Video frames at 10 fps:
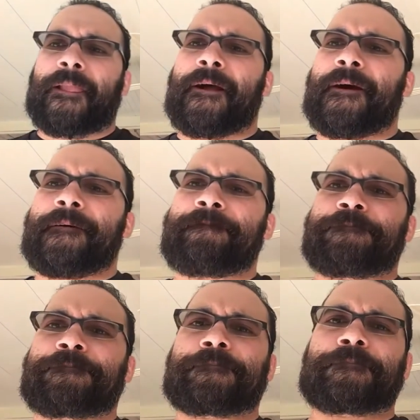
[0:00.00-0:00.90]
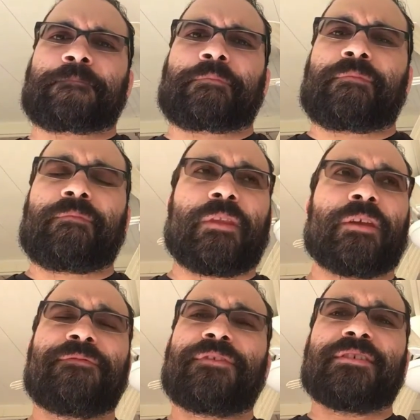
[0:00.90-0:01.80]
Um,
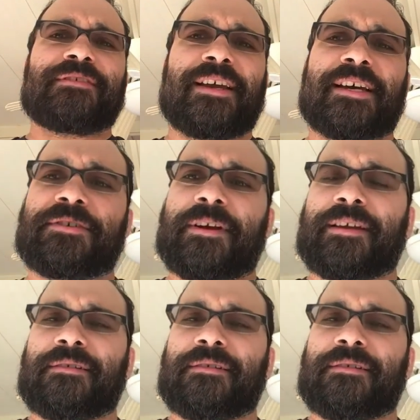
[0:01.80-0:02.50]
the first day I drank